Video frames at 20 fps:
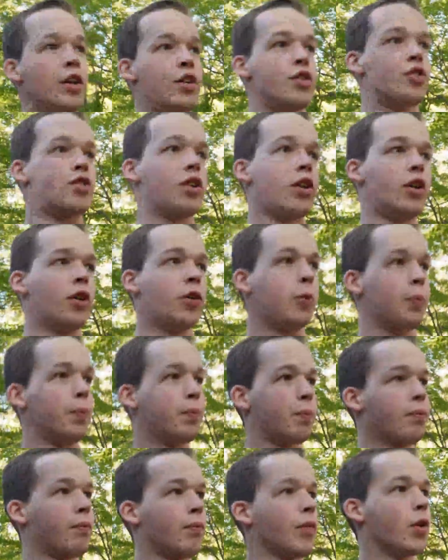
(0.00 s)
So
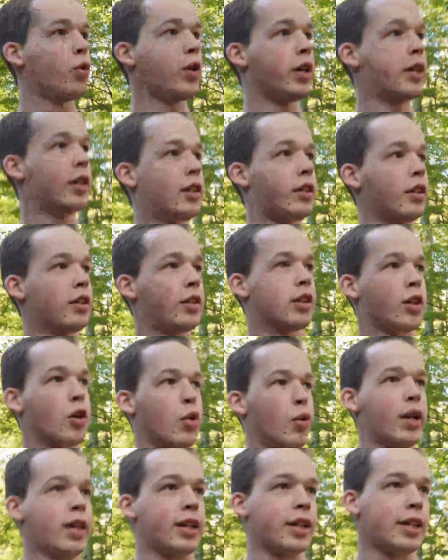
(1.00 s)
we'll
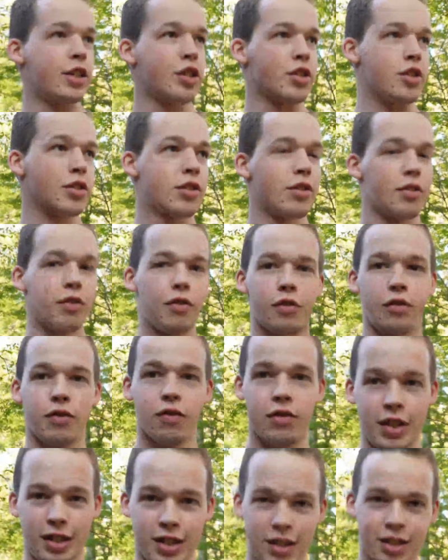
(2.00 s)
quickly just
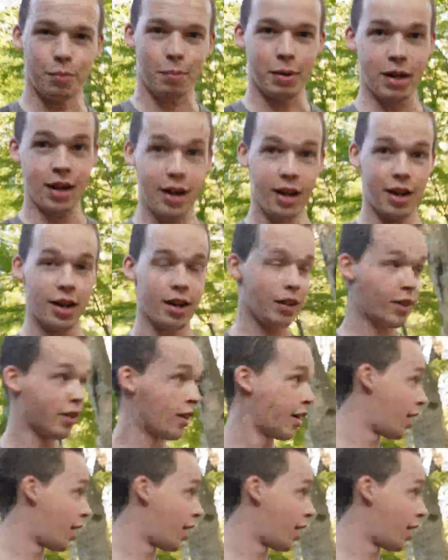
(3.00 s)
finish up here,